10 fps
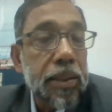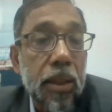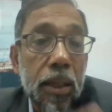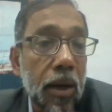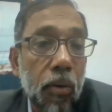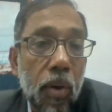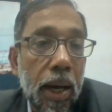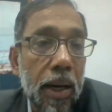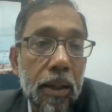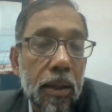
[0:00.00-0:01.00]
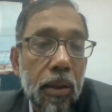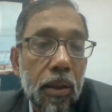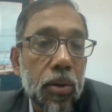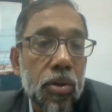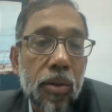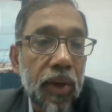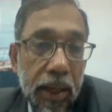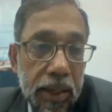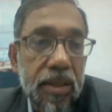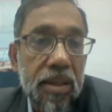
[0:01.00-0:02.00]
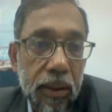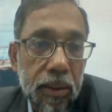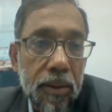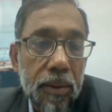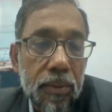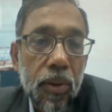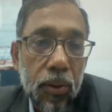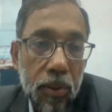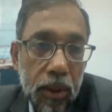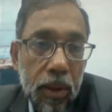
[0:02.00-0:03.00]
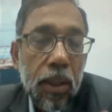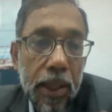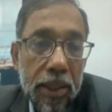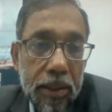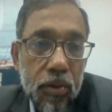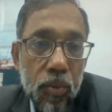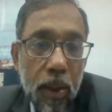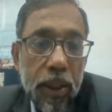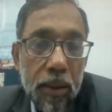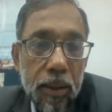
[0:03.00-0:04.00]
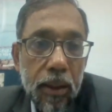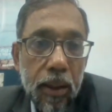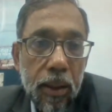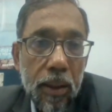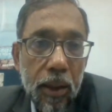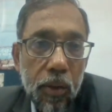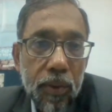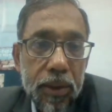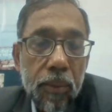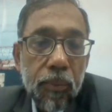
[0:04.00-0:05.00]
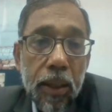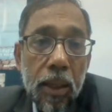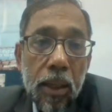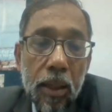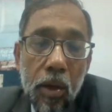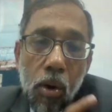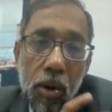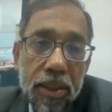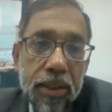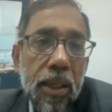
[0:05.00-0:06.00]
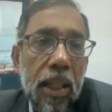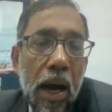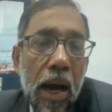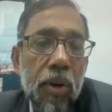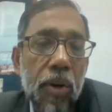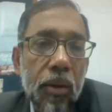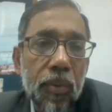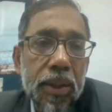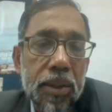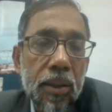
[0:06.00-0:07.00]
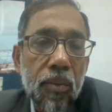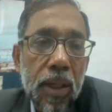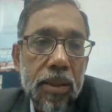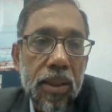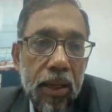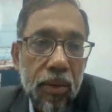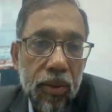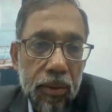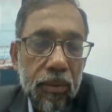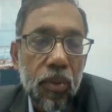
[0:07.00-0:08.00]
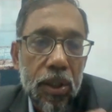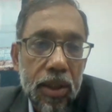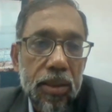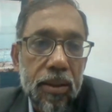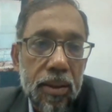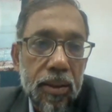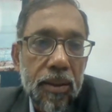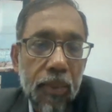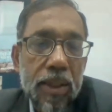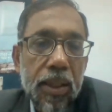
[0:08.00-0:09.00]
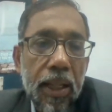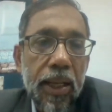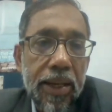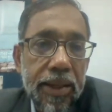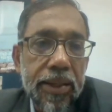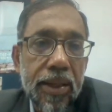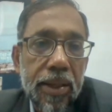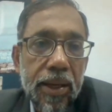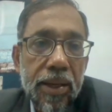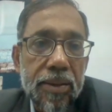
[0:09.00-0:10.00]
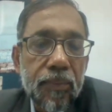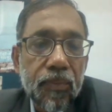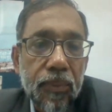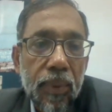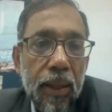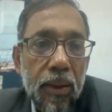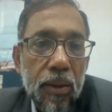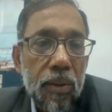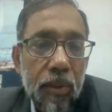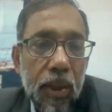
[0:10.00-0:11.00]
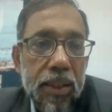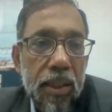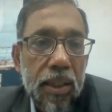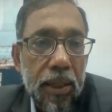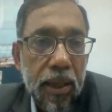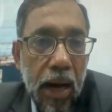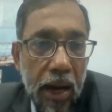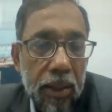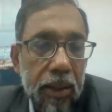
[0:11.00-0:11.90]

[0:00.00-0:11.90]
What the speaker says: doesn't require lots of irrigation. So that is one innovation. But the original, our innovation was that, which is basically indigenous, was that,